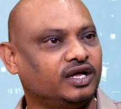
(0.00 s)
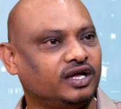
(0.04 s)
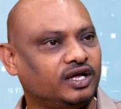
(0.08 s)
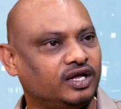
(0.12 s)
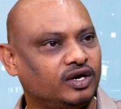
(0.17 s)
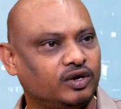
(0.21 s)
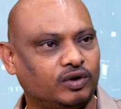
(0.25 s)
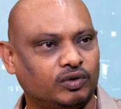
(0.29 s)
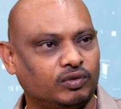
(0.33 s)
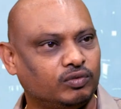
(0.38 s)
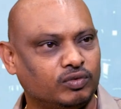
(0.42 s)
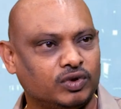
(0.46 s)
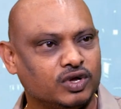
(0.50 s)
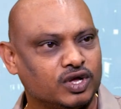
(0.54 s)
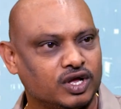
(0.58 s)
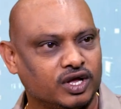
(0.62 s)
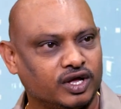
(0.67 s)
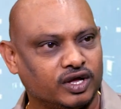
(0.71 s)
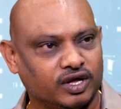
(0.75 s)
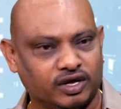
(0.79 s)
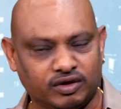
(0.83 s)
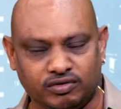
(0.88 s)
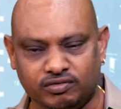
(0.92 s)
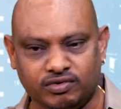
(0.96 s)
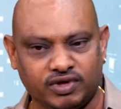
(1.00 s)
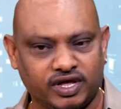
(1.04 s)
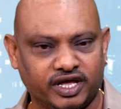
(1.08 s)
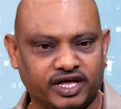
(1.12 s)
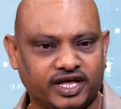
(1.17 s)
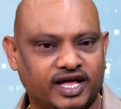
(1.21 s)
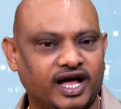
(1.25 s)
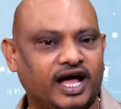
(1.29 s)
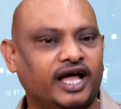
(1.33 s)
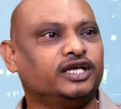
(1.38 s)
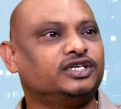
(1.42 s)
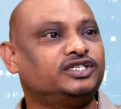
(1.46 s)
a
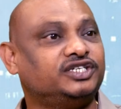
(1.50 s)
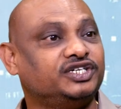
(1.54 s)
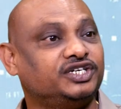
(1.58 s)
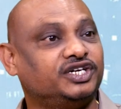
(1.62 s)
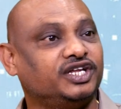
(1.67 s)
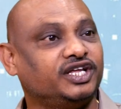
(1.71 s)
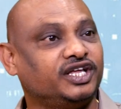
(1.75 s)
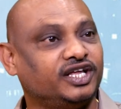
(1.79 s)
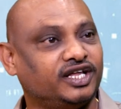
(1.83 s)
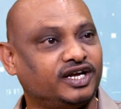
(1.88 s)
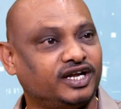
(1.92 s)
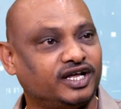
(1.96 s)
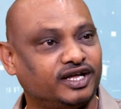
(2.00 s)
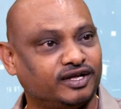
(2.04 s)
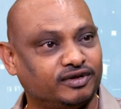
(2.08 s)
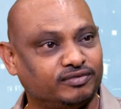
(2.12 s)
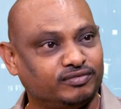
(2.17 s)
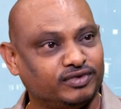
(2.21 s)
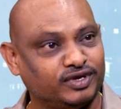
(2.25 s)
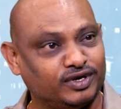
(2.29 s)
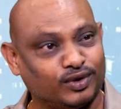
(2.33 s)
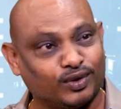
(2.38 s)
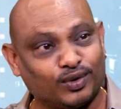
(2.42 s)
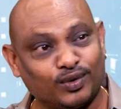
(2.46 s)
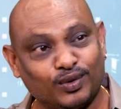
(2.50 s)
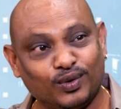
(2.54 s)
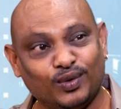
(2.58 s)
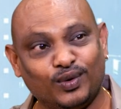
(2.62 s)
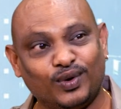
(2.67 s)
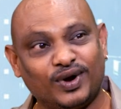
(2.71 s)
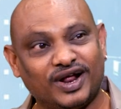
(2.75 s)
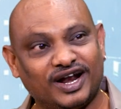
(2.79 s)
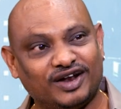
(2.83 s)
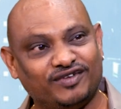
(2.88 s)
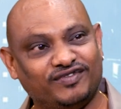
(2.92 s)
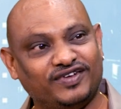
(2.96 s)
guy sitting in a
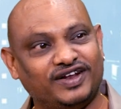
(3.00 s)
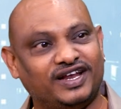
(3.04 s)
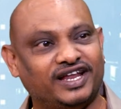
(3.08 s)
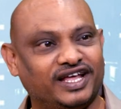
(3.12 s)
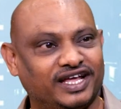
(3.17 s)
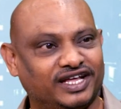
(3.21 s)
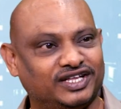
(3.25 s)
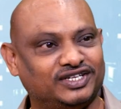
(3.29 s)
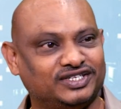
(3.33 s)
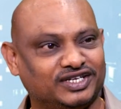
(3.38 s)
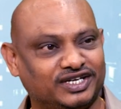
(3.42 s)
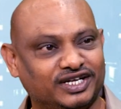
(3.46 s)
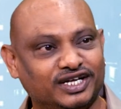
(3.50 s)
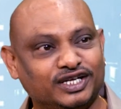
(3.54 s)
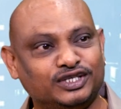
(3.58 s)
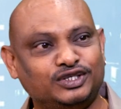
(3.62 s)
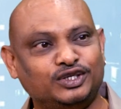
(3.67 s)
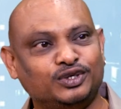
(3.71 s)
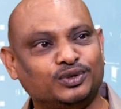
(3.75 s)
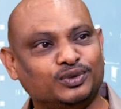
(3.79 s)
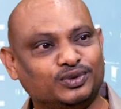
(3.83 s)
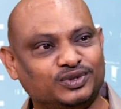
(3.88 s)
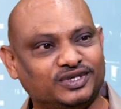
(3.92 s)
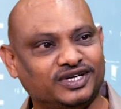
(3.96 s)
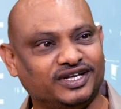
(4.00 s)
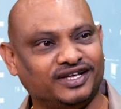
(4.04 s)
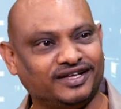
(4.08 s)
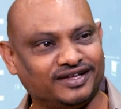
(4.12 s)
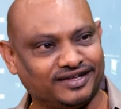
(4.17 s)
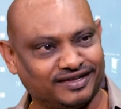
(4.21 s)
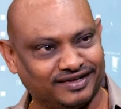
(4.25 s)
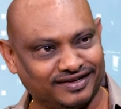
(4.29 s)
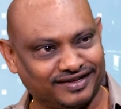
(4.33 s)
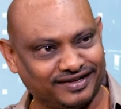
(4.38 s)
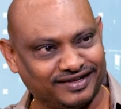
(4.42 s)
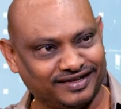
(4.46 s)
rural village is
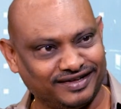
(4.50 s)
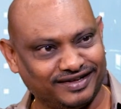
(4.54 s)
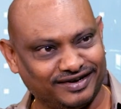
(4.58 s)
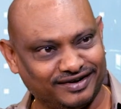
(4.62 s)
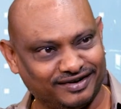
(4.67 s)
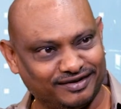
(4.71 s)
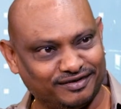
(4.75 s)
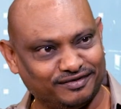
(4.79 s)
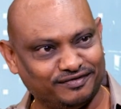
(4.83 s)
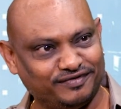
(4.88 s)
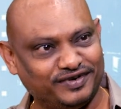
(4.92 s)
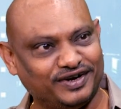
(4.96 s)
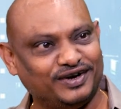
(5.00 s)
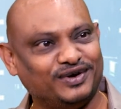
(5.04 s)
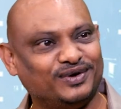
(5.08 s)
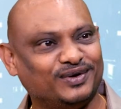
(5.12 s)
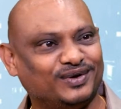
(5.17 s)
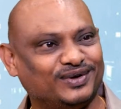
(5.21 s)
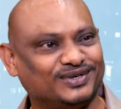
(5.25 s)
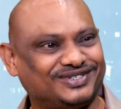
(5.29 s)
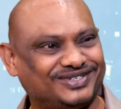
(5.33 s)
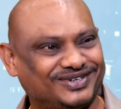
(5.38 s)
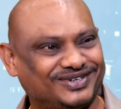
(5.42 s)
using Windows